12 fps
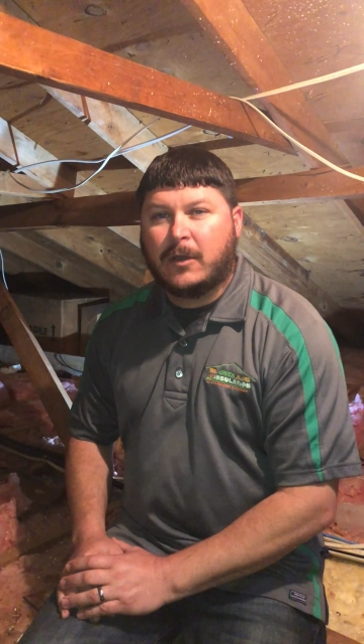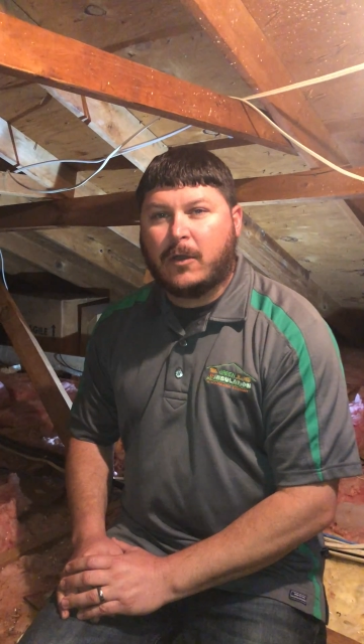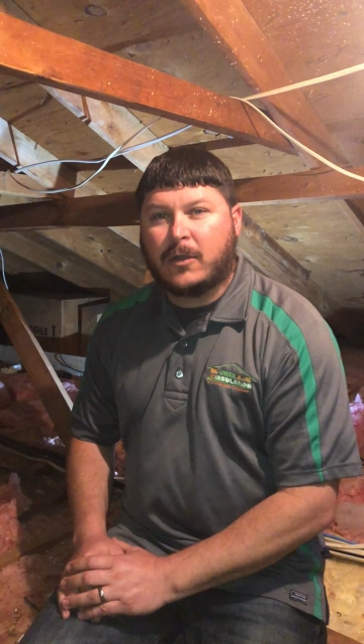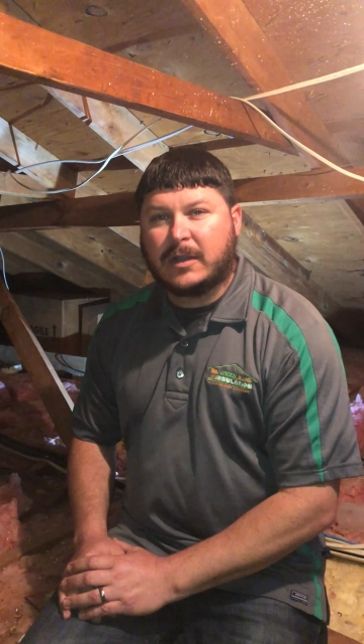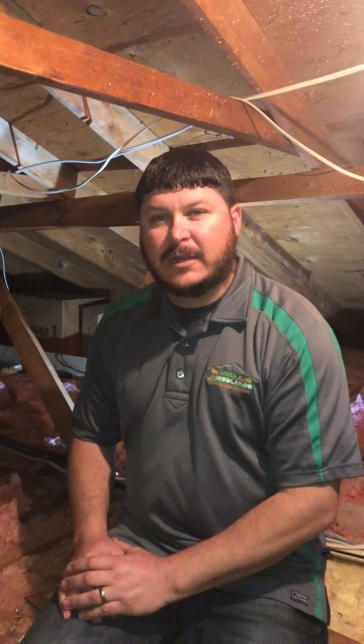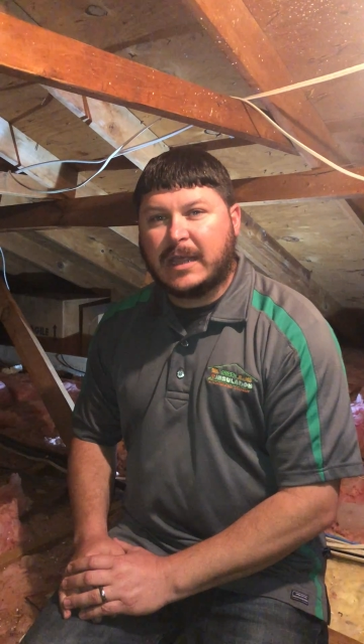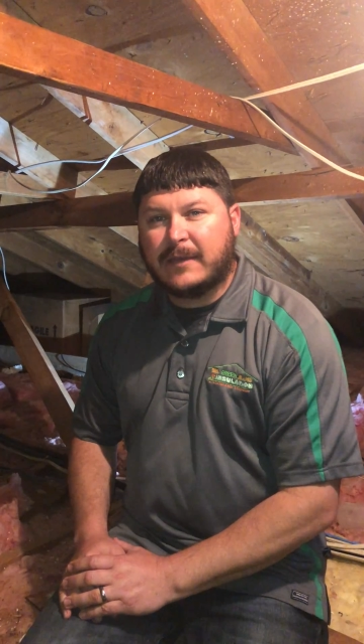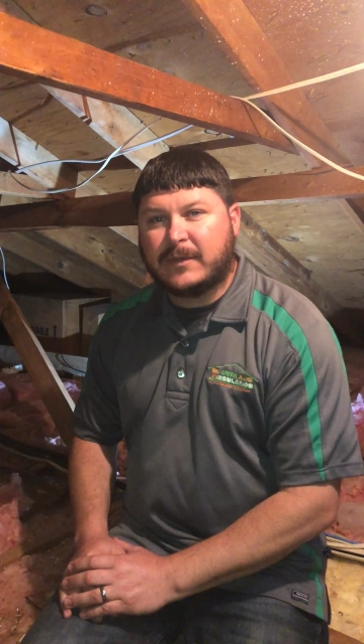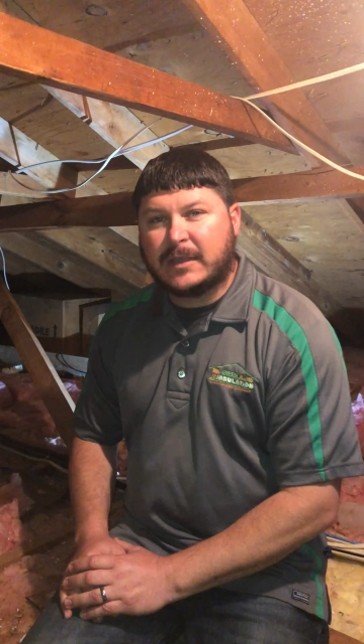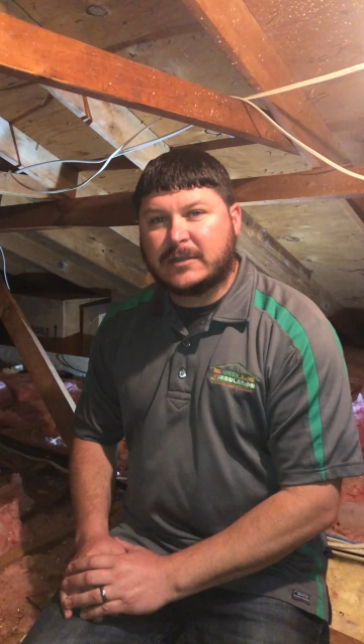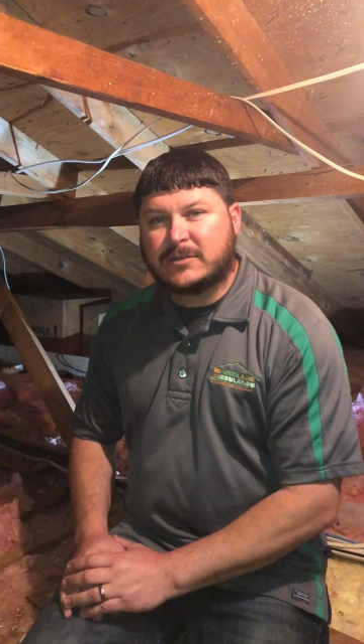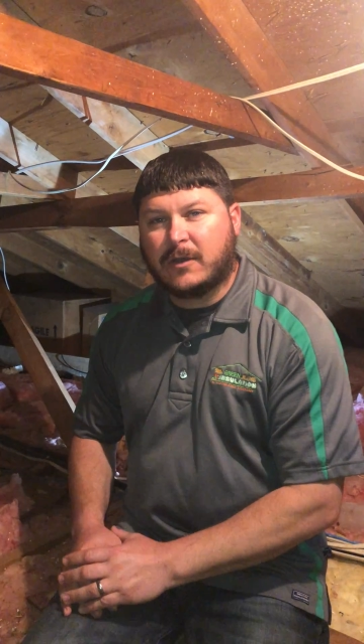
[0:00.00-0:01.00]

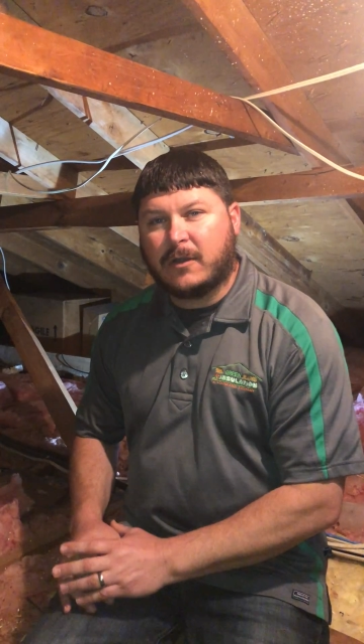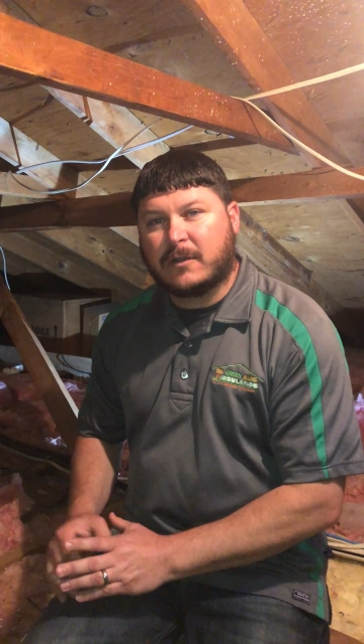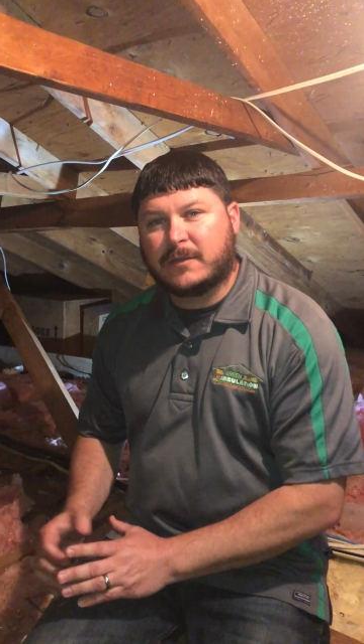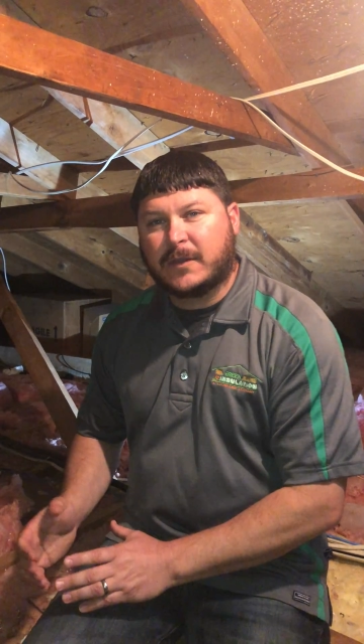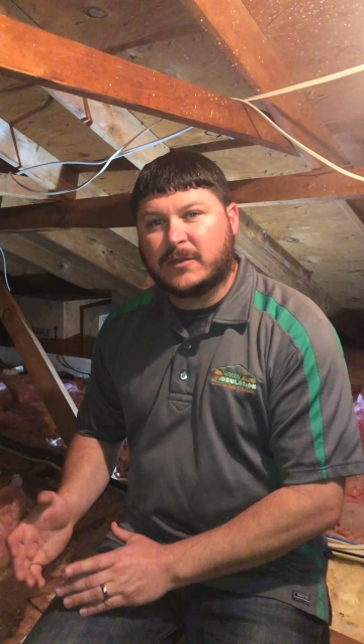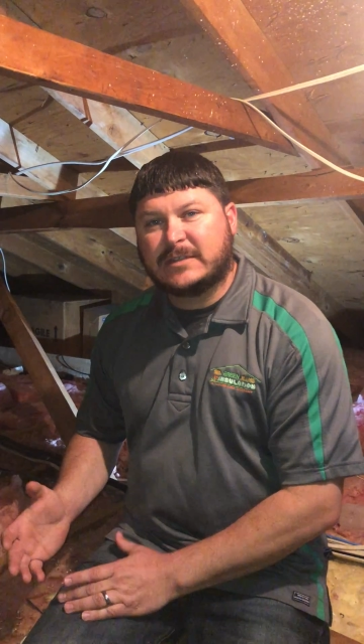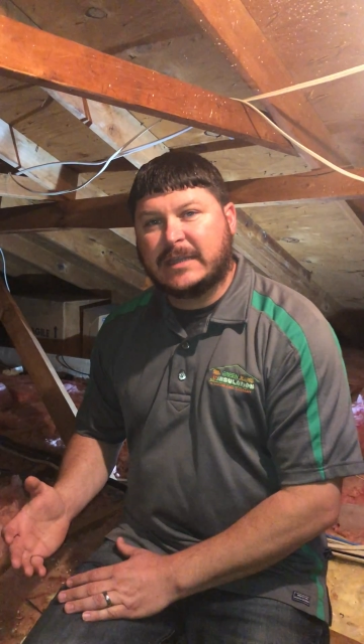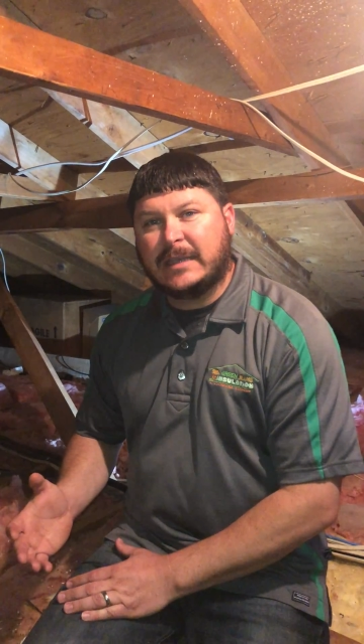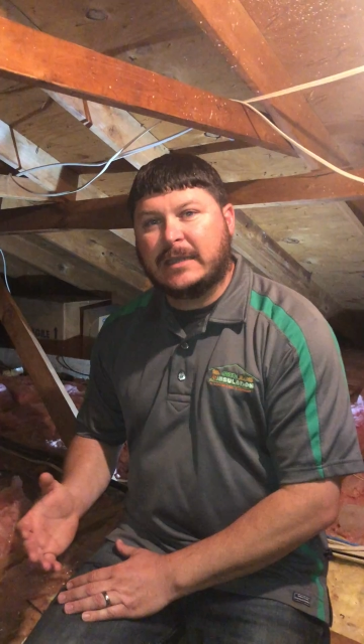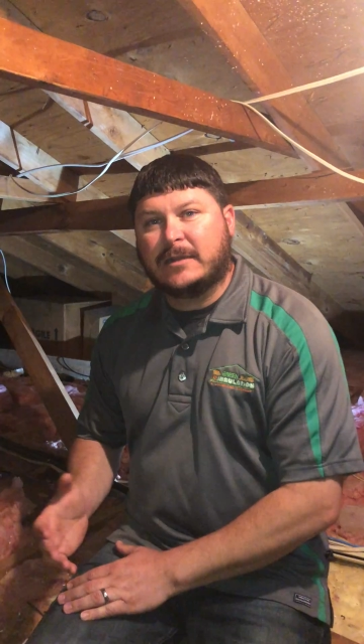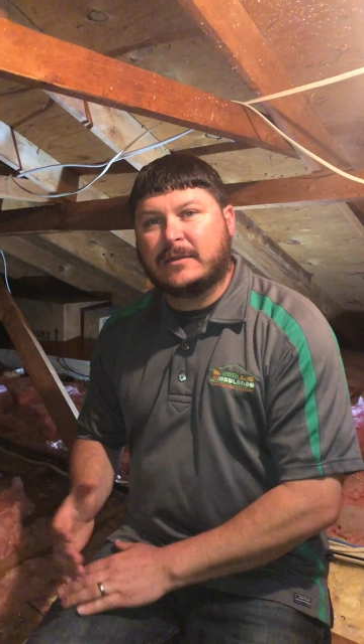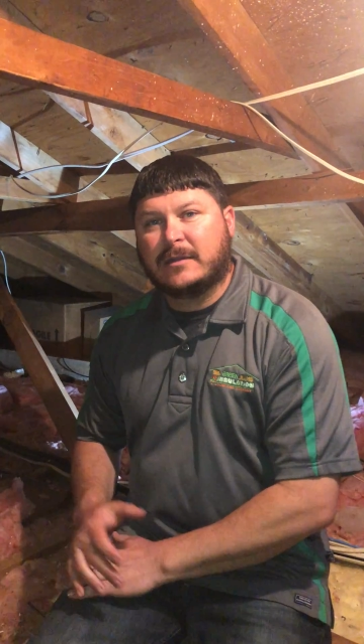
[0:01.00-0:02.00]
R11 to
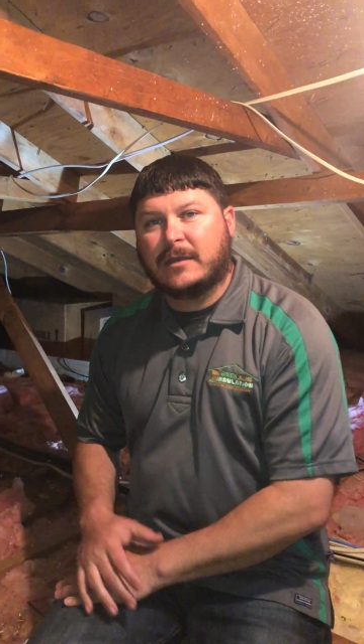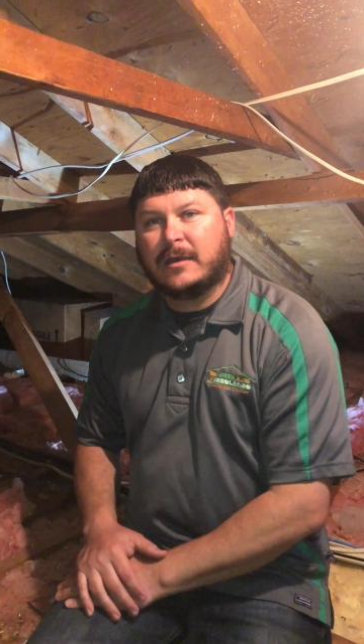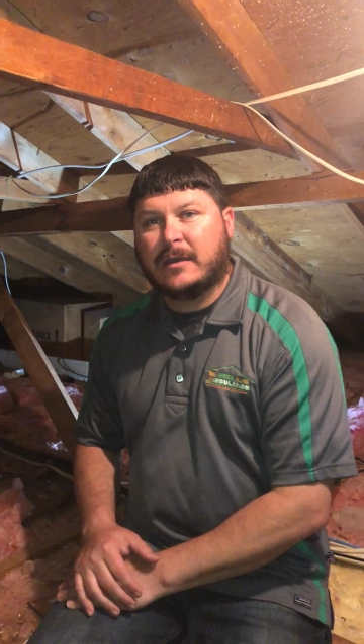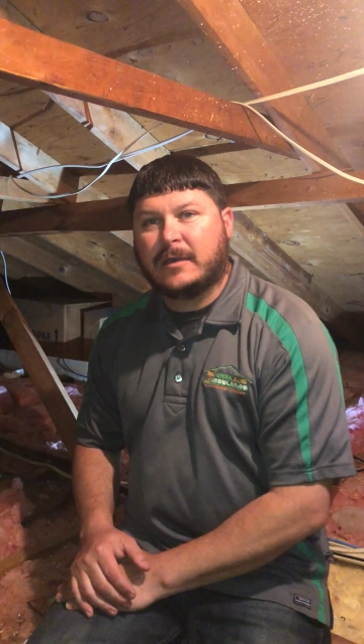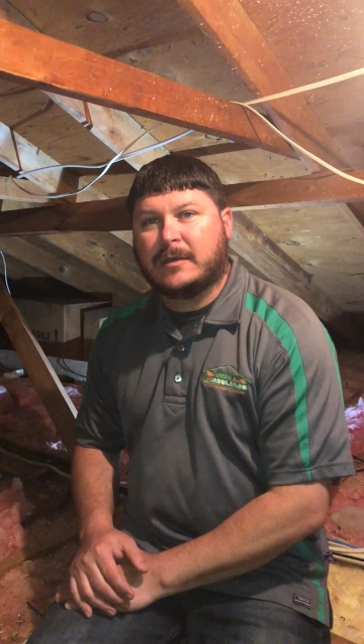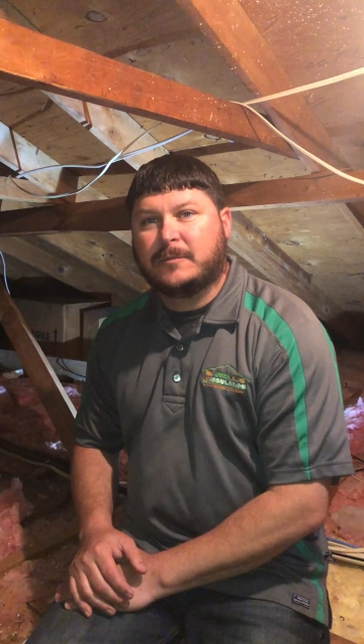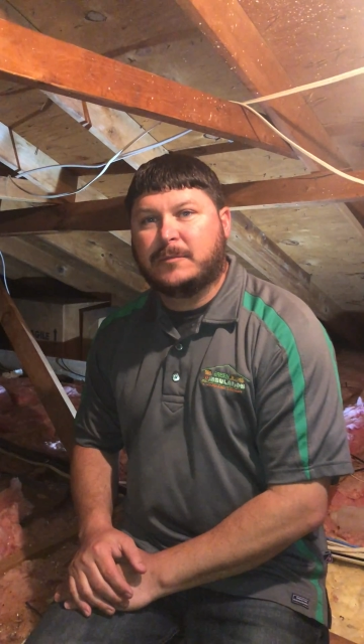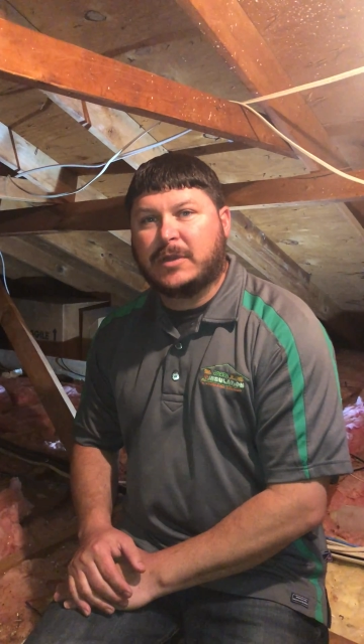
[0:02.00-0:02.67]
R13